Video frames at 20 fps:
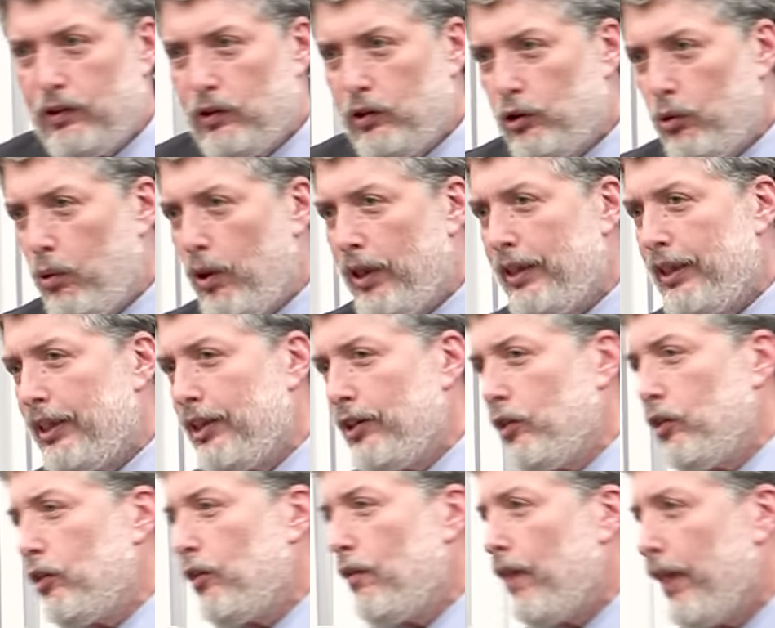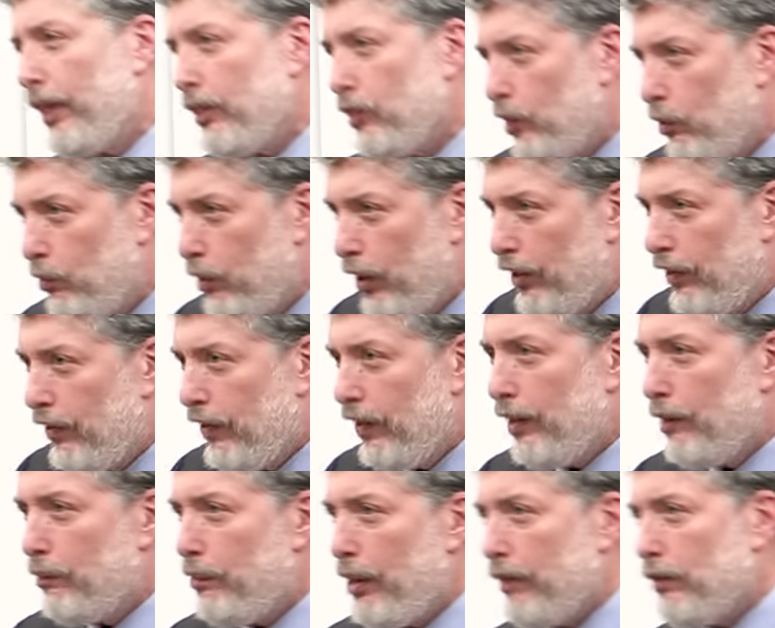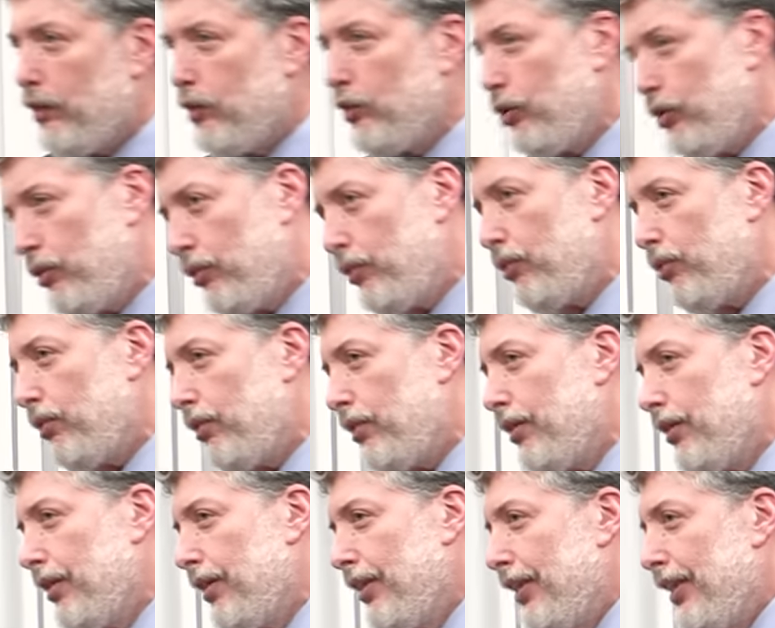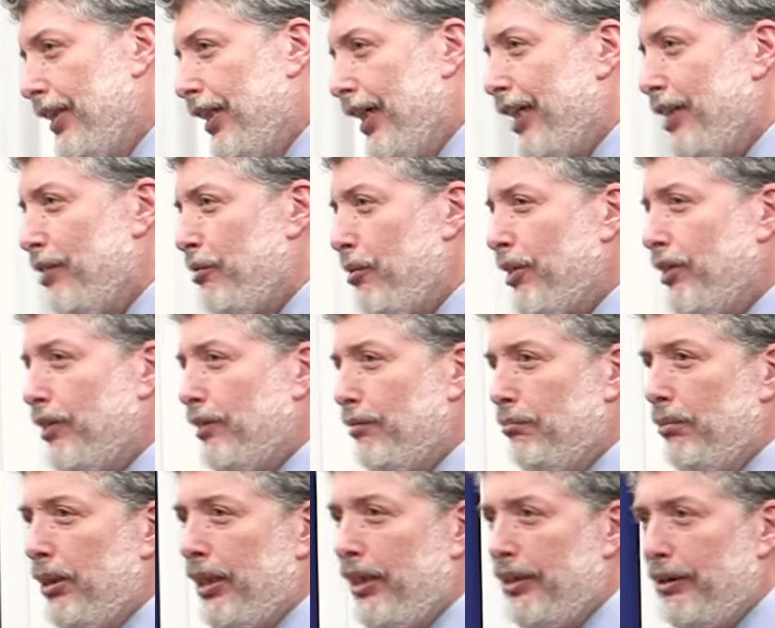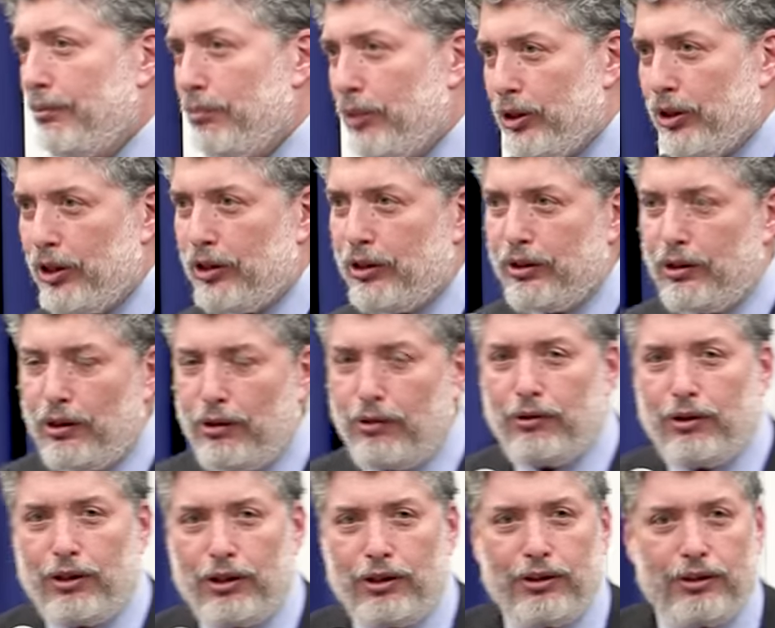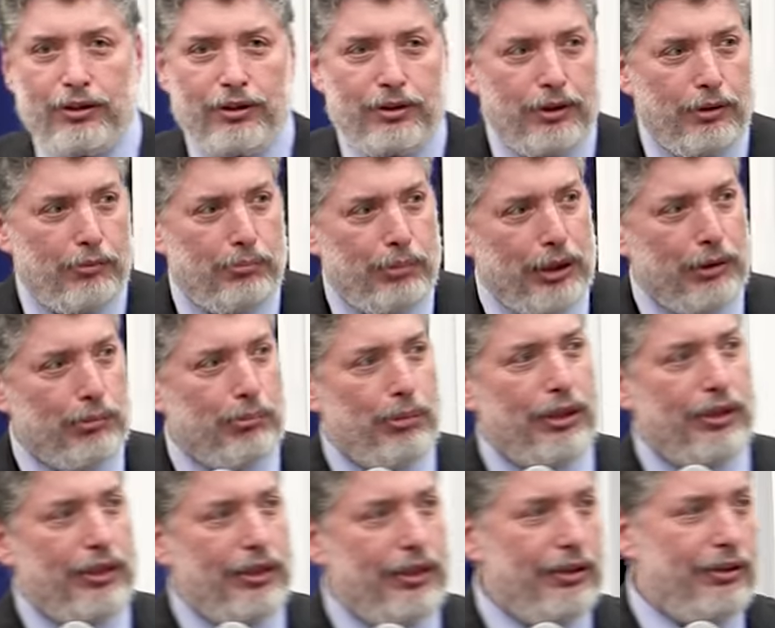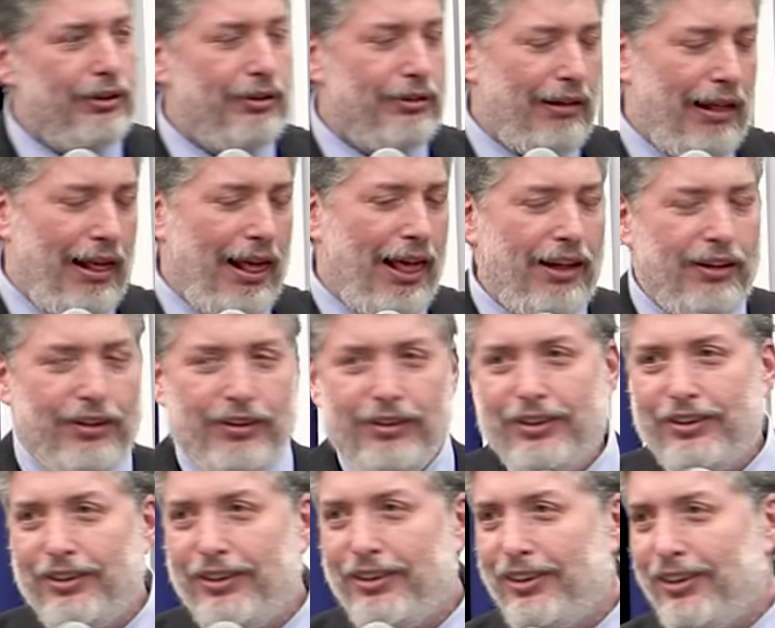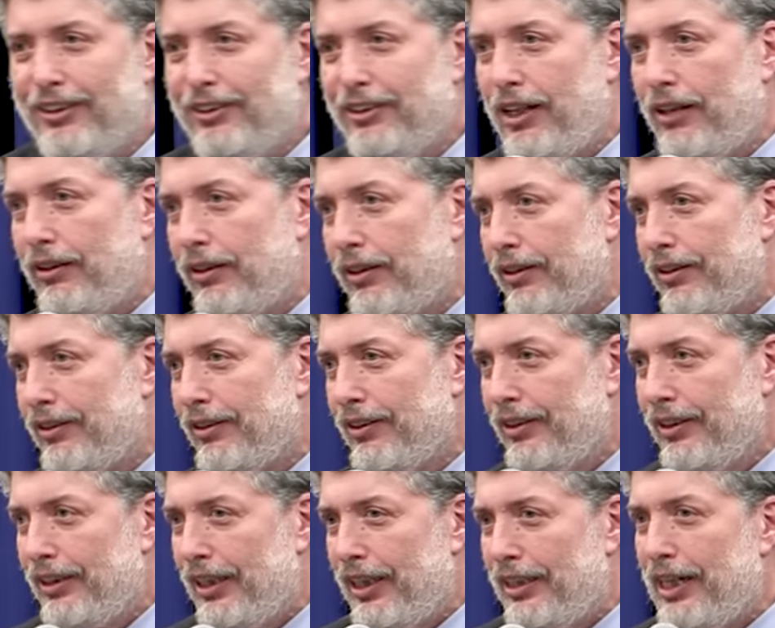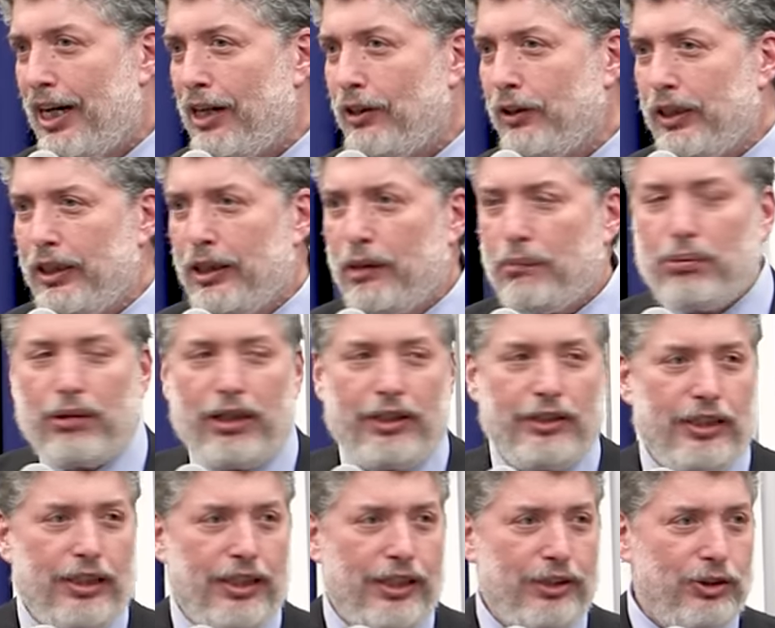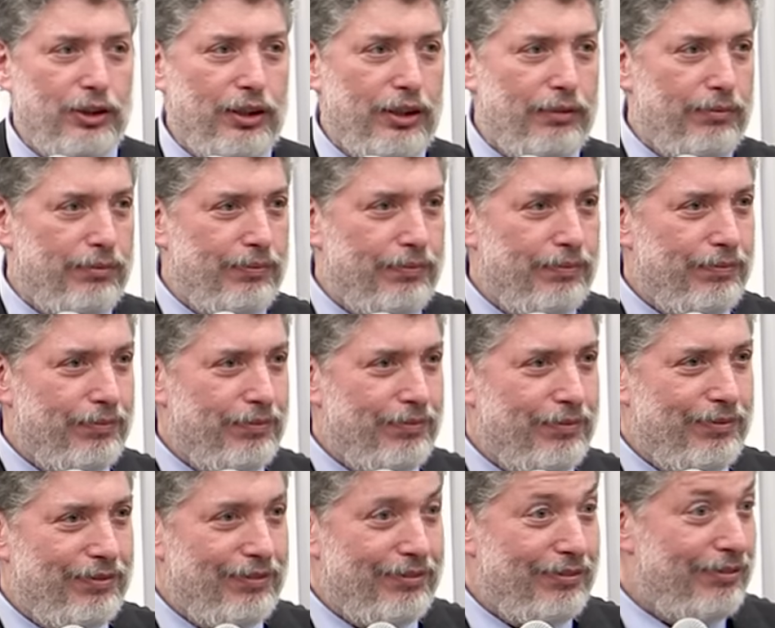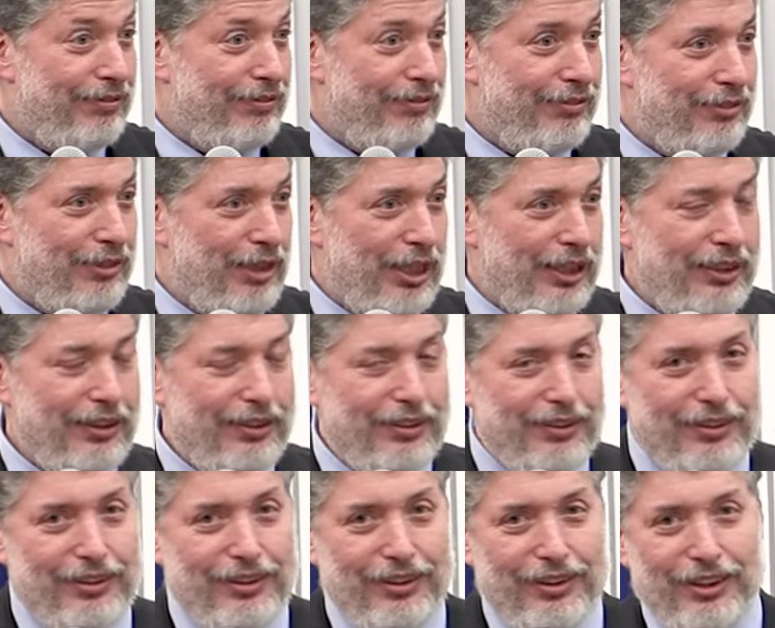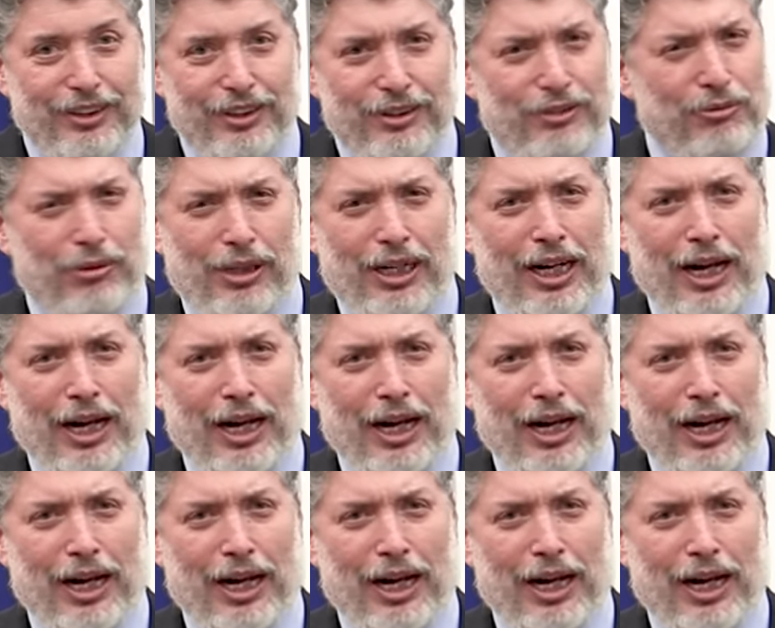20 years ago, I asked you, what do you think about the Jews? And it wasn't me, but just a beer buddy, nothing. And now you hear praising Hashem, right? What